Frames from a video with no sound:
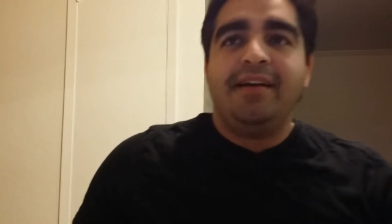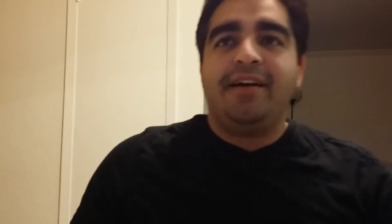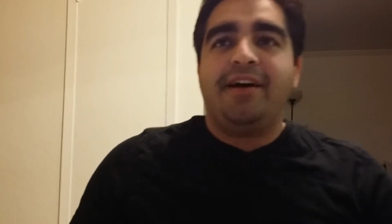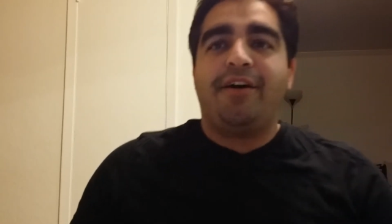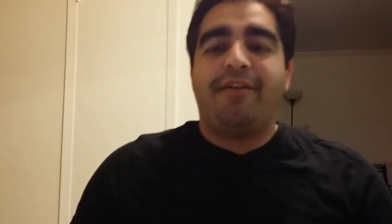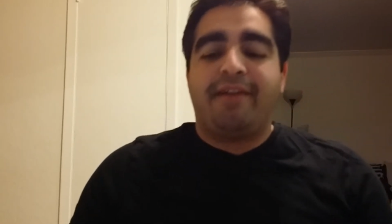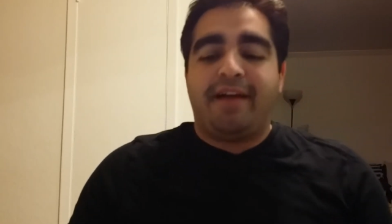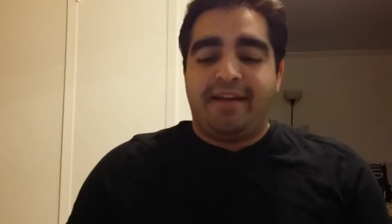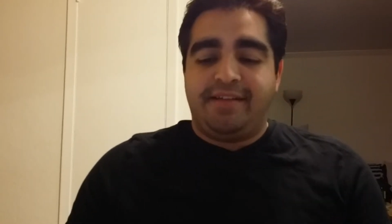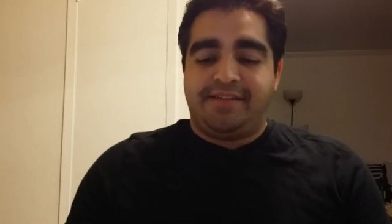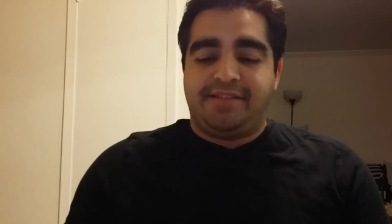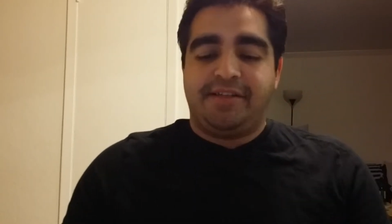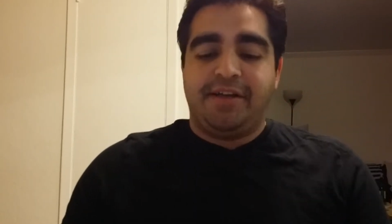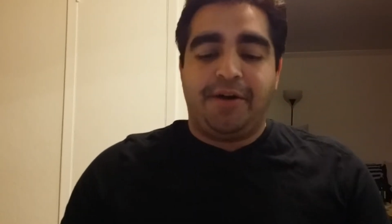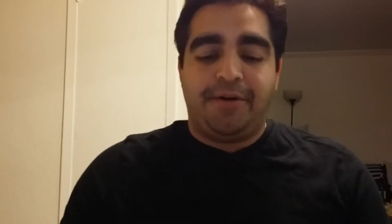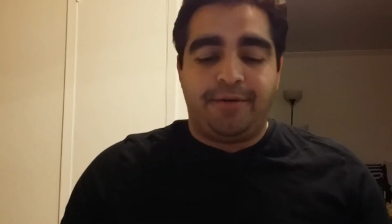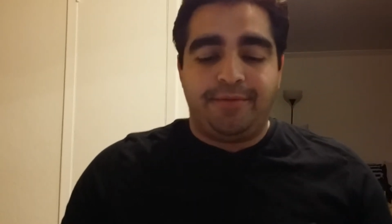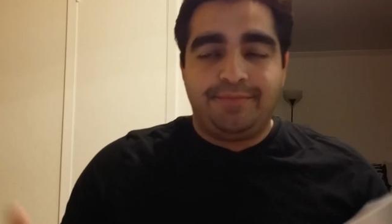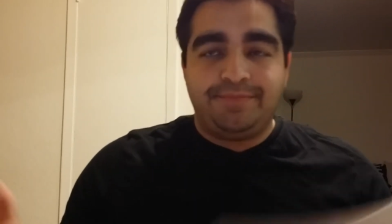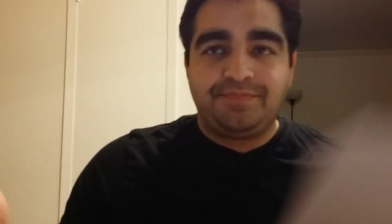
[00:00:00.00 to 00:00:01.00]
Alright,
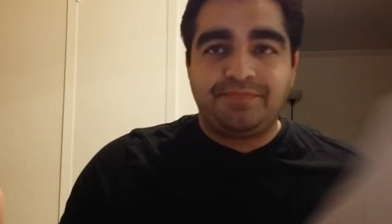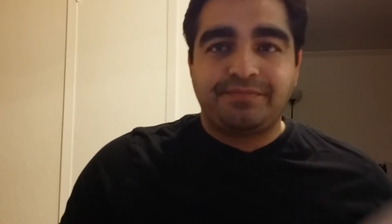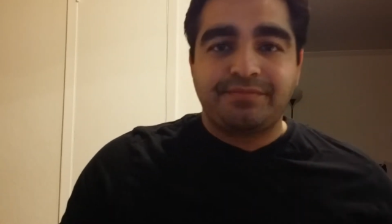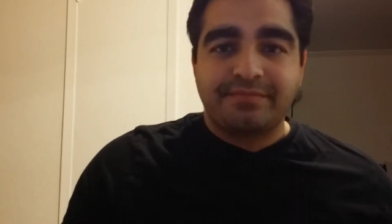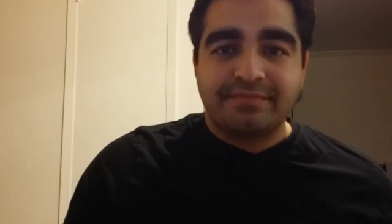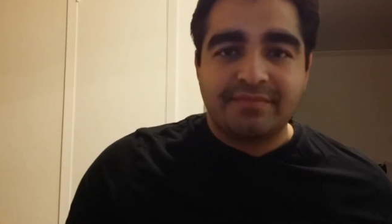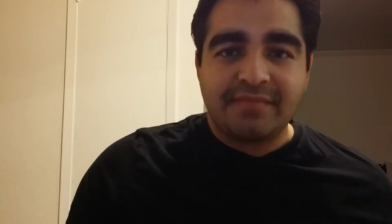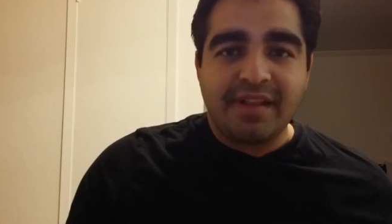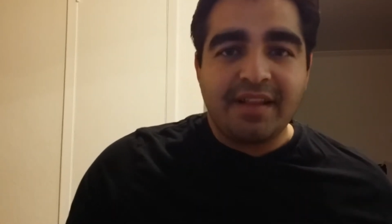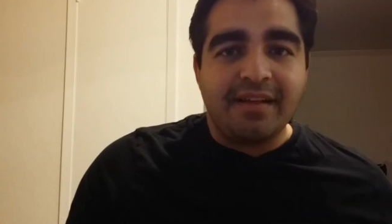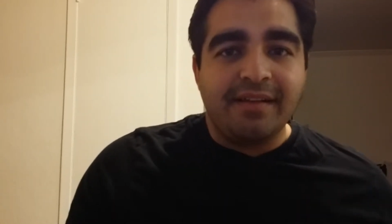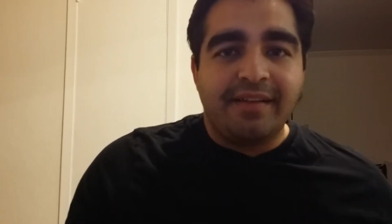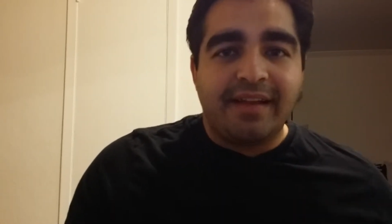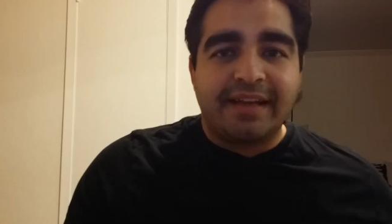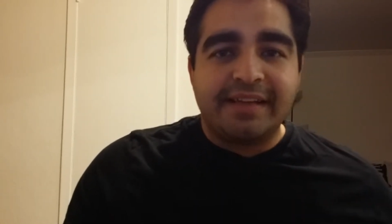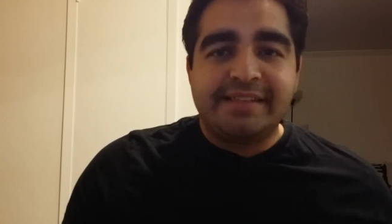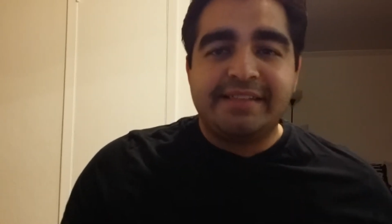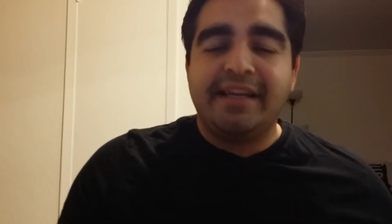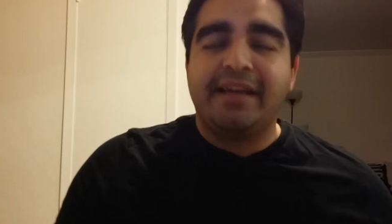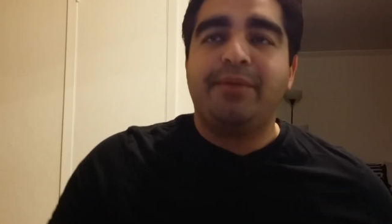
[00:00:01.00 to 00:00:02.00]
so, like
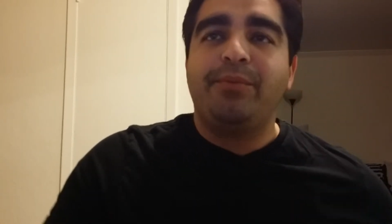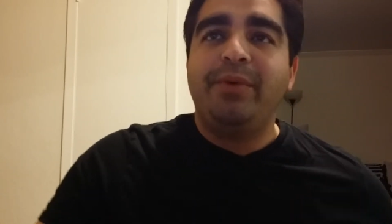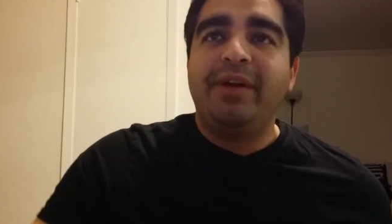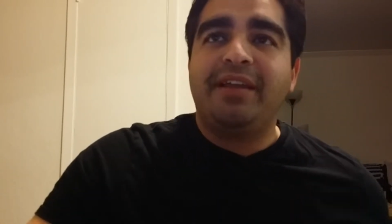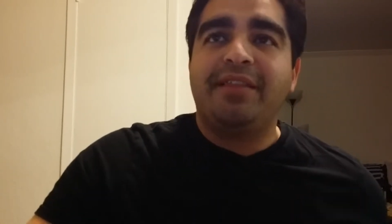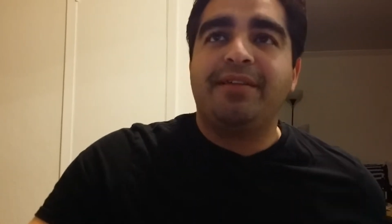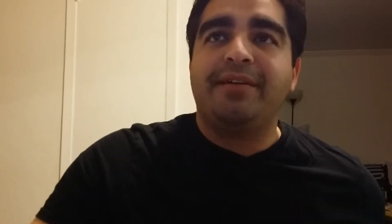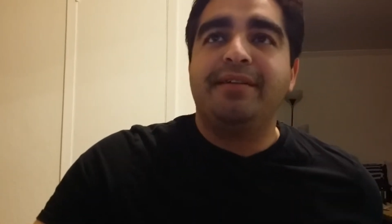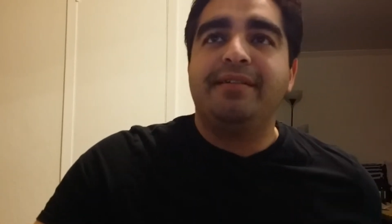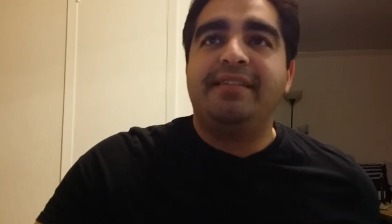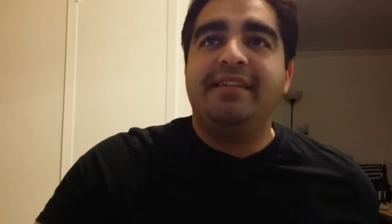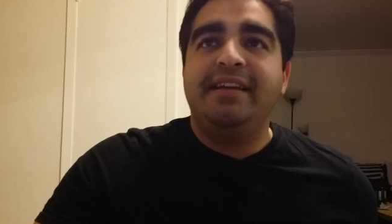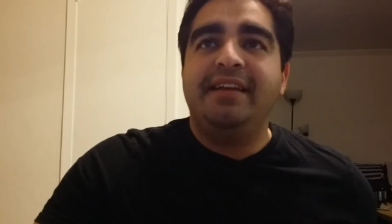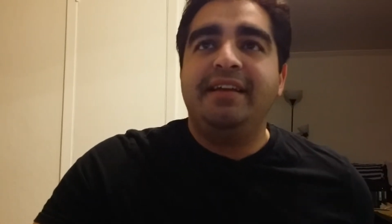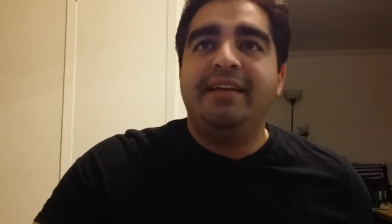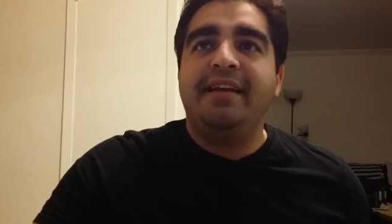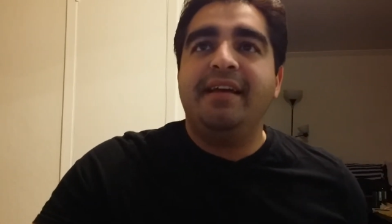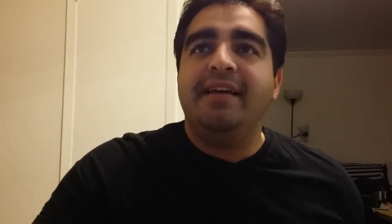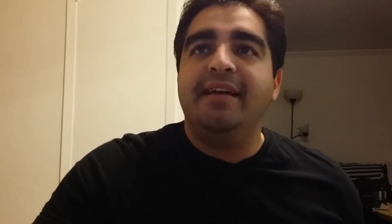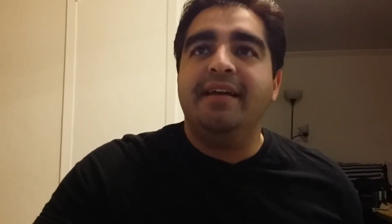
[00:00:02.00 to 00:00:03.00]
I said, week 13.